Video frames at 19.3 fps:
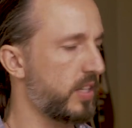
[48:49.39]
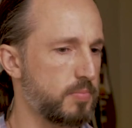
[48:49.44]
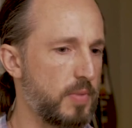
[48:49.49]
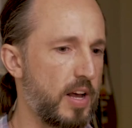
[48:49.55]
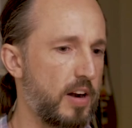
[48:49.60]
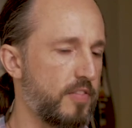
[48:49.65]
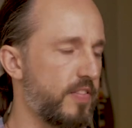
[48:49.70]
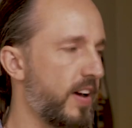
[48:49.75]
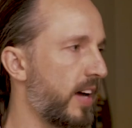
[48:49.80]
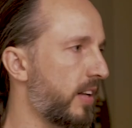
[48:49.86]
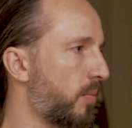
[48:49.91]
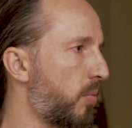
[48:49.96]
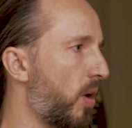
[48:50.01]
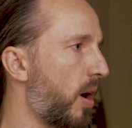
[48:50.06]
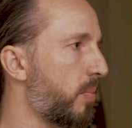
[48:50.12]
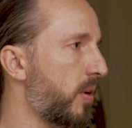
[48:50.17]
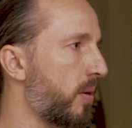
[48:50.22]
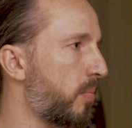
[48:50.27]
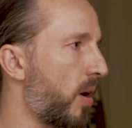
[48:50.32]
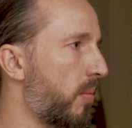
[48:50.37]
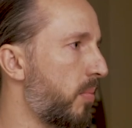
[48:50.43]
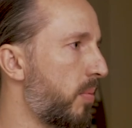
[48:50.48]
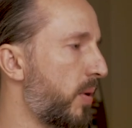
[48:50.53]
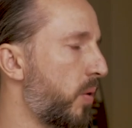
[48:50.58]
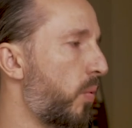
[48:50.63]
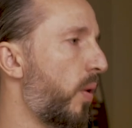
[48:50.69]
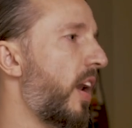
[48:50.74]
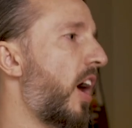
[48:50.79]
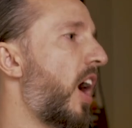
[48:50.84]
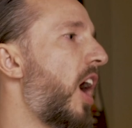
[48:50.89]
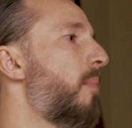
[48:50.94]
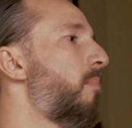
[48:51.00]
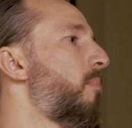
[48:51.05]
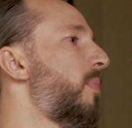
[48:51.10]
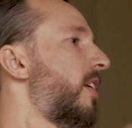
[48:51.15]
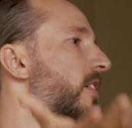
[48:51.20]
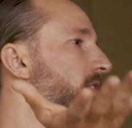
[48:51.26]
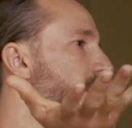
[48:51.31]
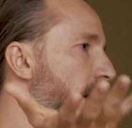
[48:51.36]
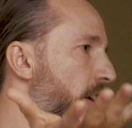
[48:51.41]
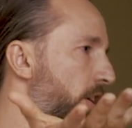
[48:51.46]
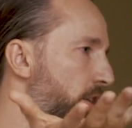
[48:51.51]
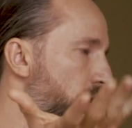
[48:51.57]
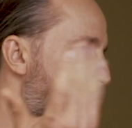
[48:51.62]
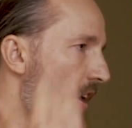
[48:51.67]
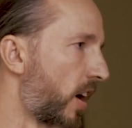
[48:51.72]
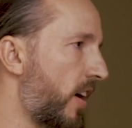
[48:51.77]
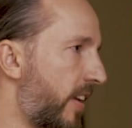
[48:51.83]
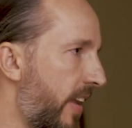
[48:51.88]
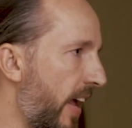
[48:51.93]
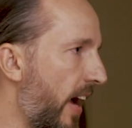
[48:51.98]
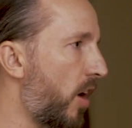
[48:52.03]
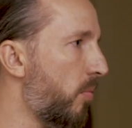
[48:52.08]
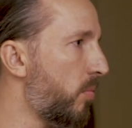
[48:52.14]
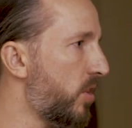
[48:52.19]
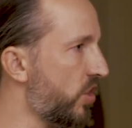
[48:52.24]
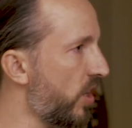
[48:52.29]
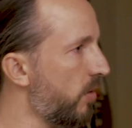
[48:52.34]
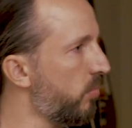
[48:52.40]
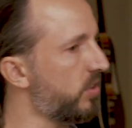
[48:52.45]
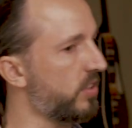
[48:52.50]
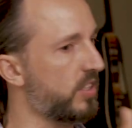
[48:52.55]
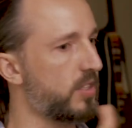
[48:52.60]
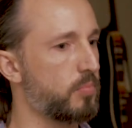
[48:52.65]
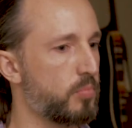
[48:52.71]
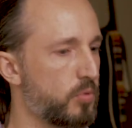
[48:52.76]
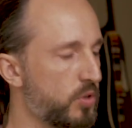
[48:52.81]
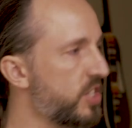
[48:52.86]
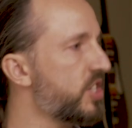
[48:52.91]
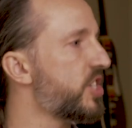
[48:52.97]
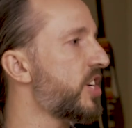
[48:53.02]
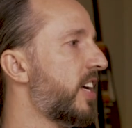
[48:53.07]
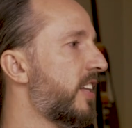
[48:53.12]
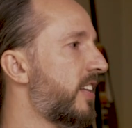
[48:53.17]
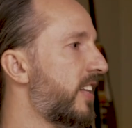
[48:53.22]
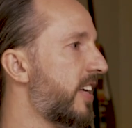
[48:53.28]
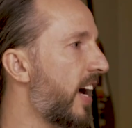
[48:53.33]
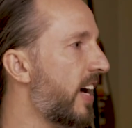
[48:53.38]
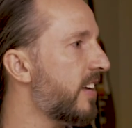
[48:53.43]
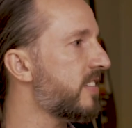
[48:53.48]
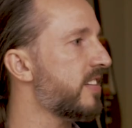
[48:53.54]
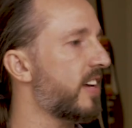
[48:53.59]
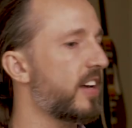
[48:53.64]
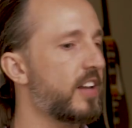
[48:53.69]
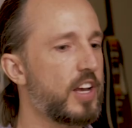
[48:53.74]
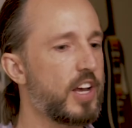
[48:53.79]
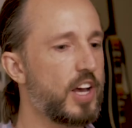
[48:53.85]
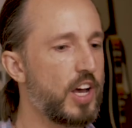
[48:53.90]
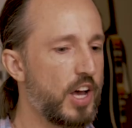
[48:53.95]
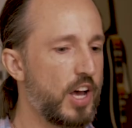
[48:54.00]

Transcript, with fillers: As a matter of fact, the property probably went up in value, not down, but you're able to depreciate the asset.